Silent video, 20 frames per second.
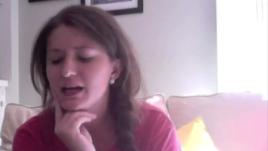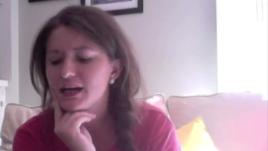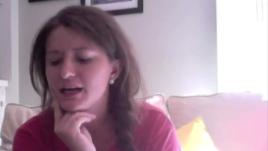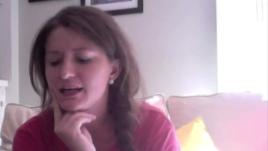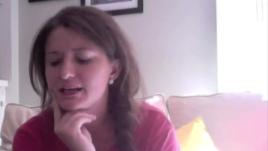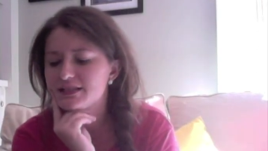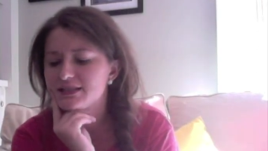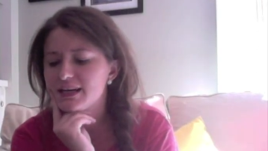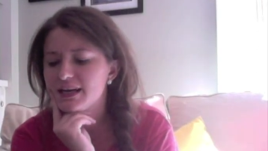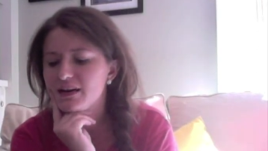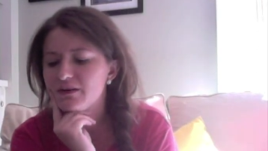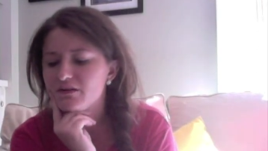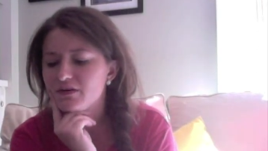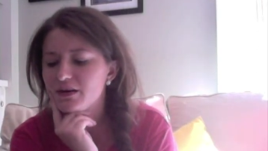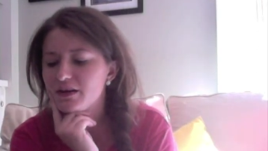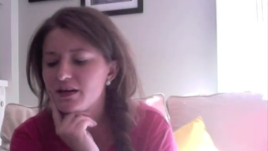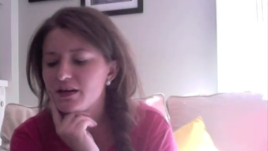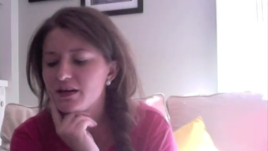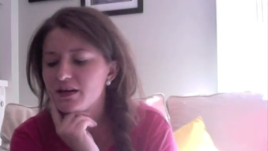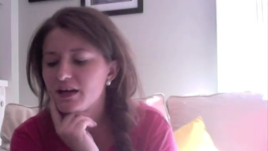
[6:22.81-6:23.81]
It's
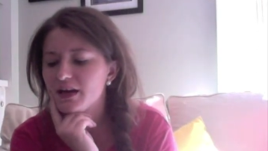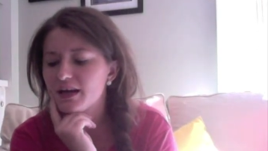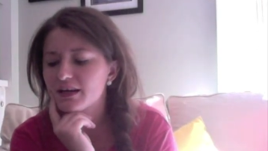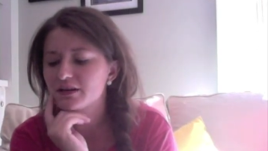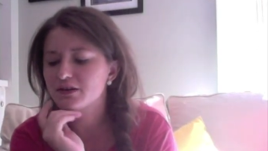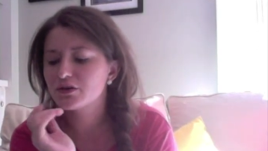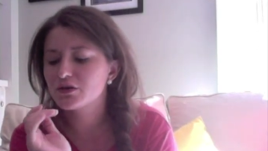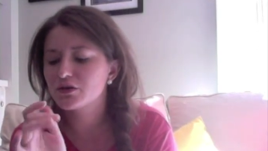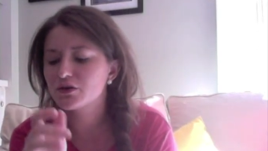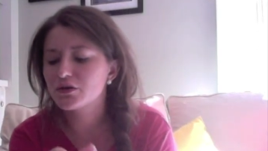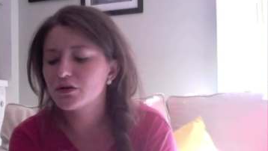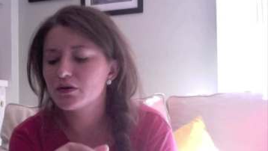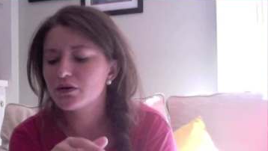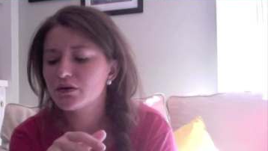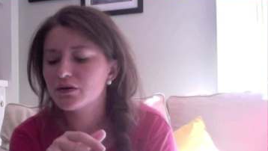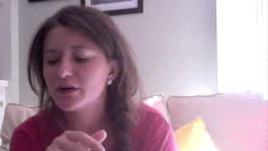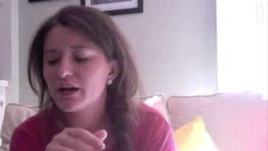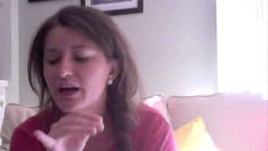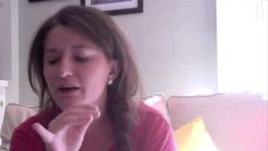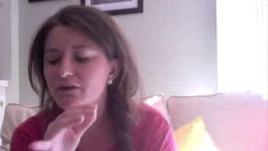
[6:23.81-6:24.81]
every, at the
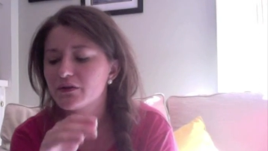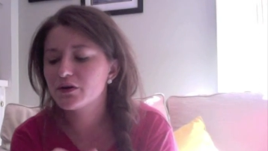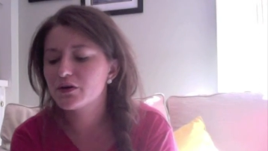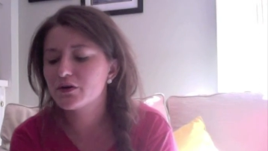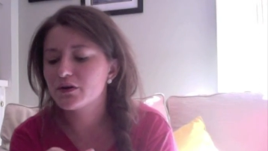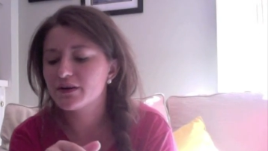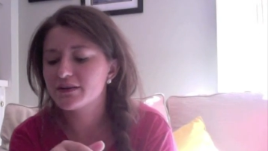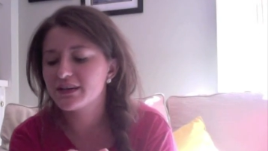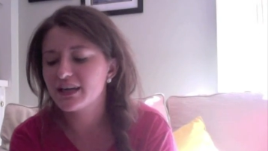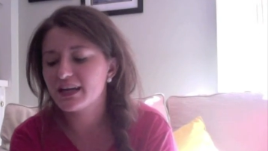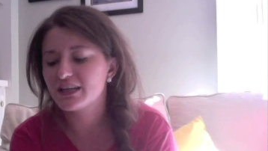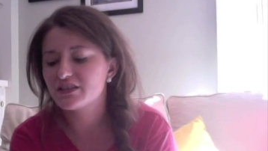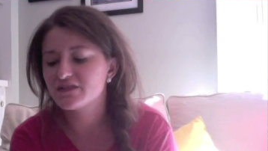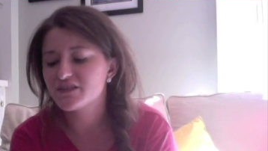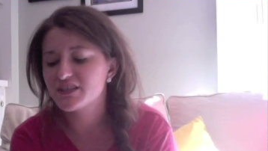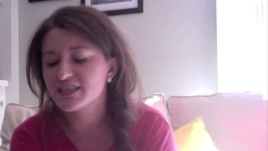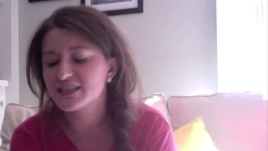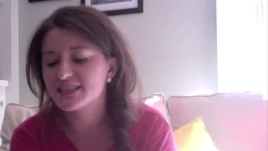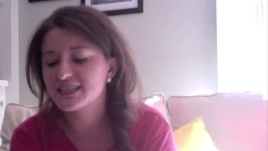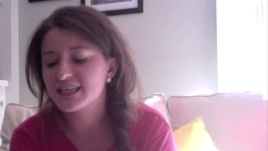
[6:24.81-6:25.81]
girl, every girl at the age of
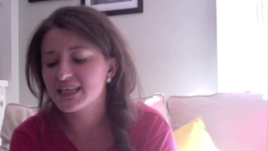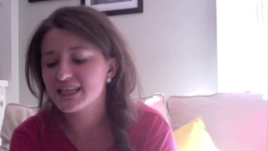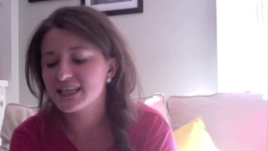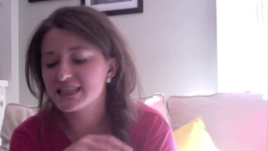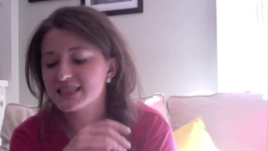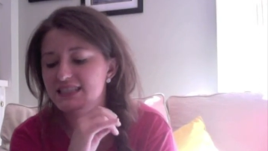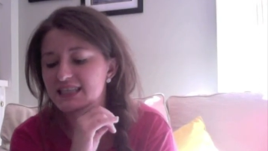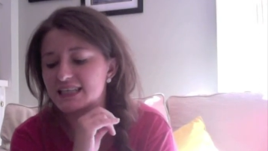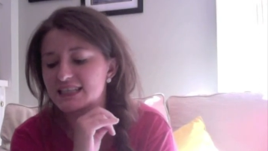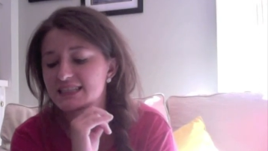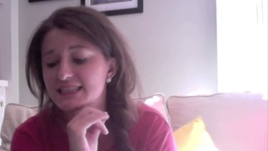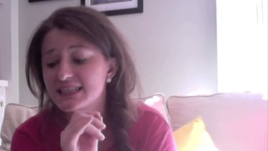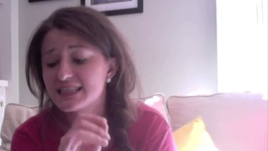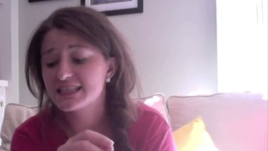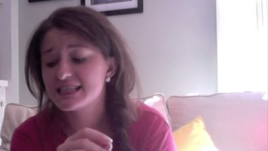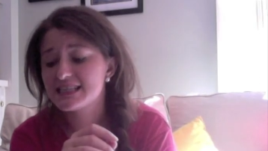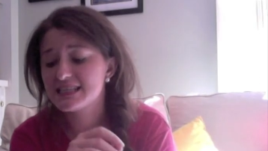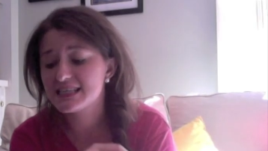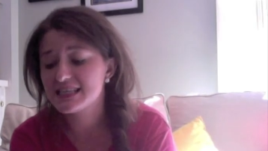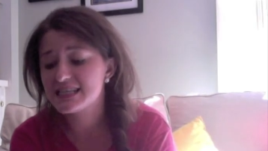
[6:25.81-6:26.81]
16 gets a
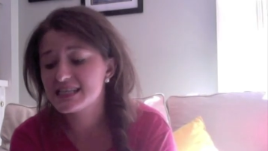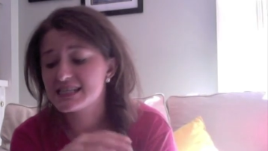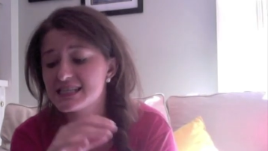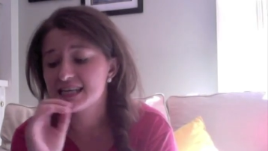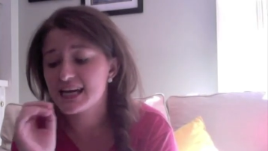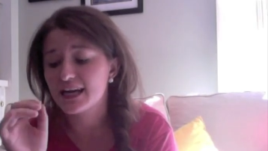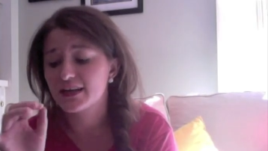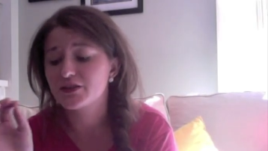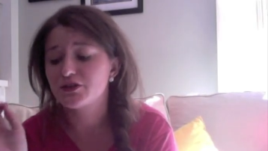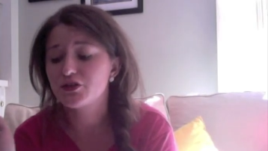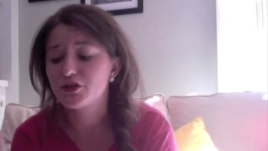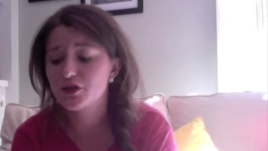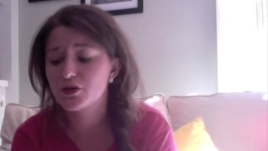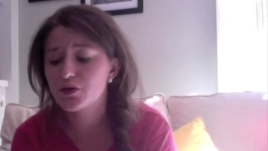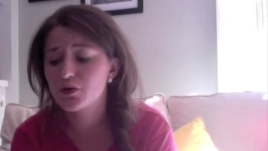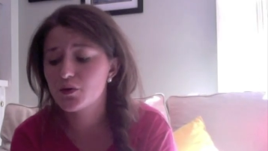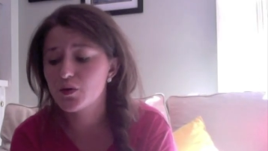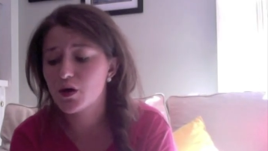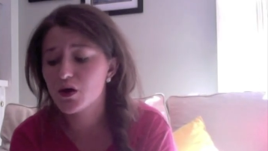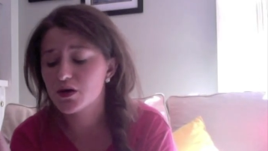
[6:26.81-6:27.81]
16
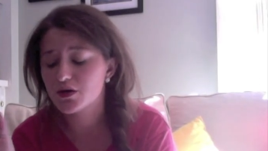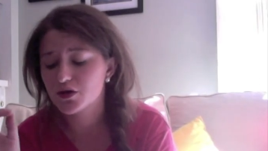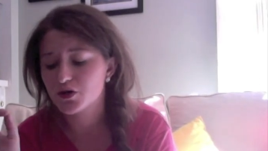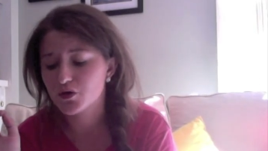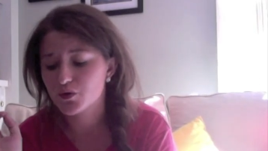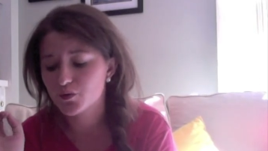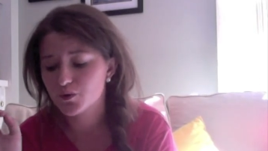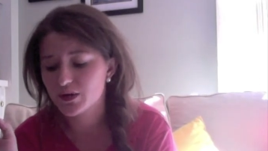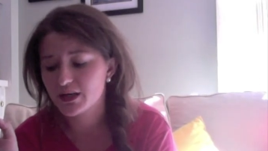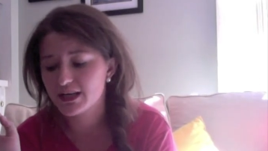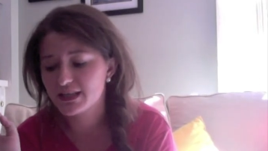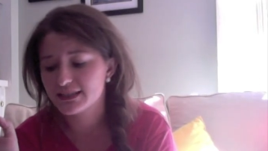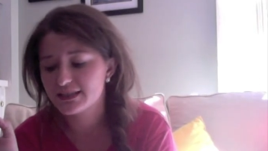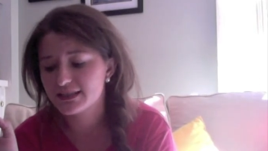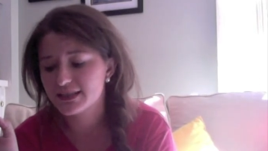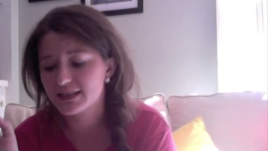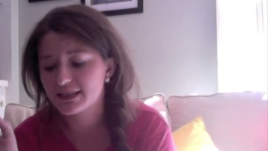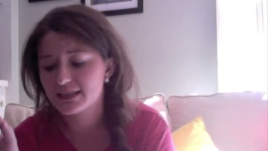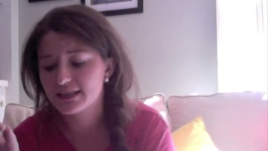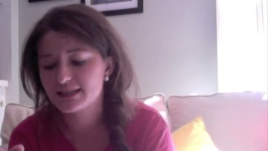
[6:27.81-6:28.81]
tattoo on her wrist
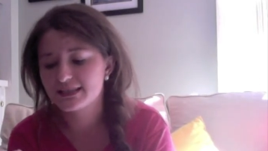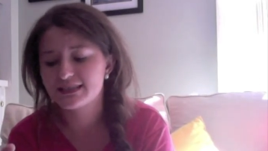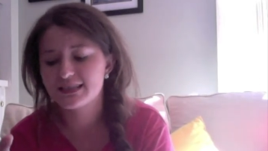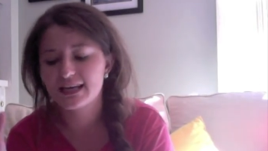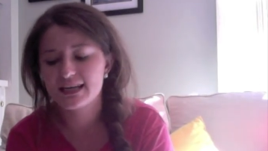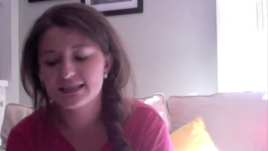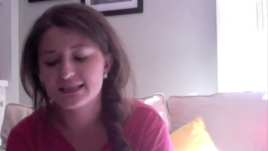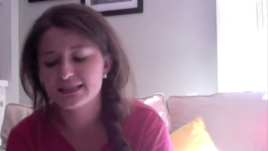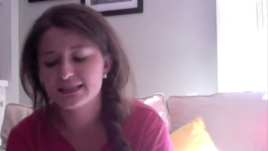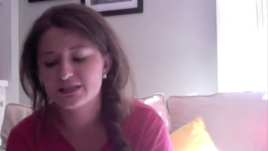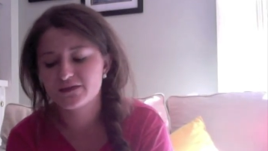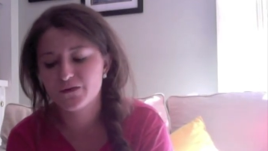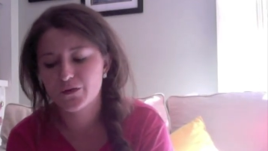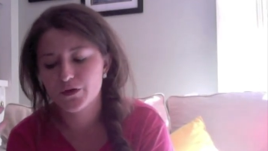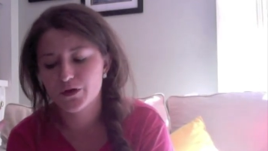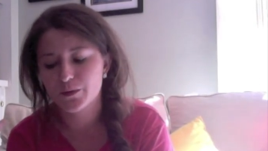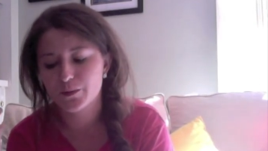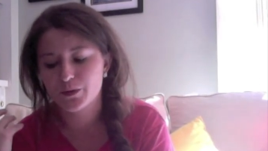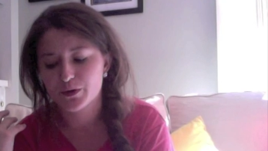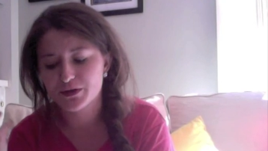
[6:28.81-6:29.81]
that it says it's for
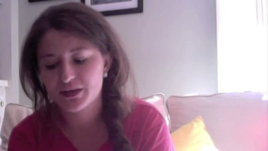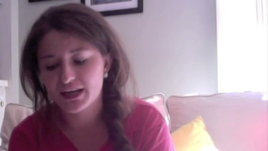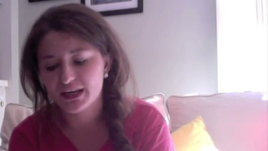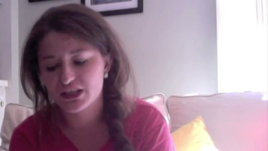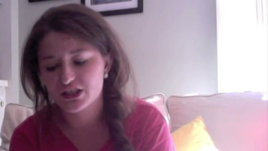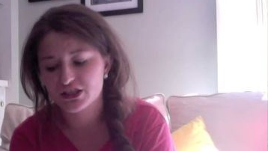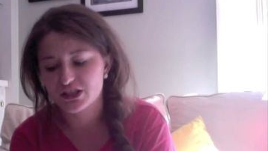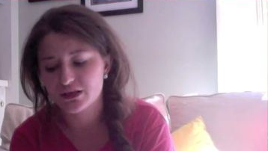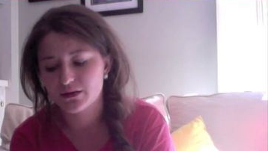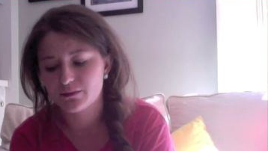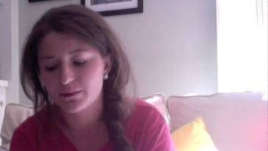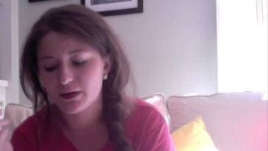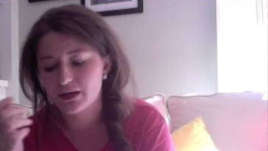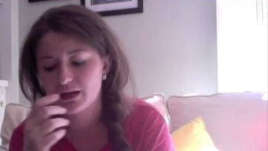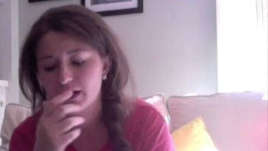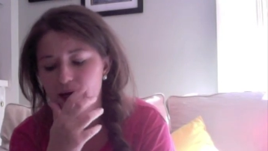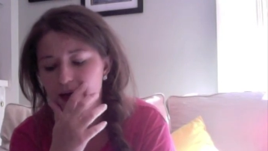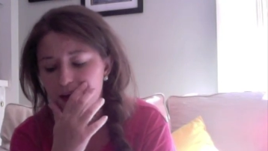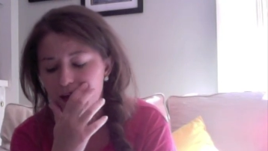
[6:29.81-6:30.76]
the protection, but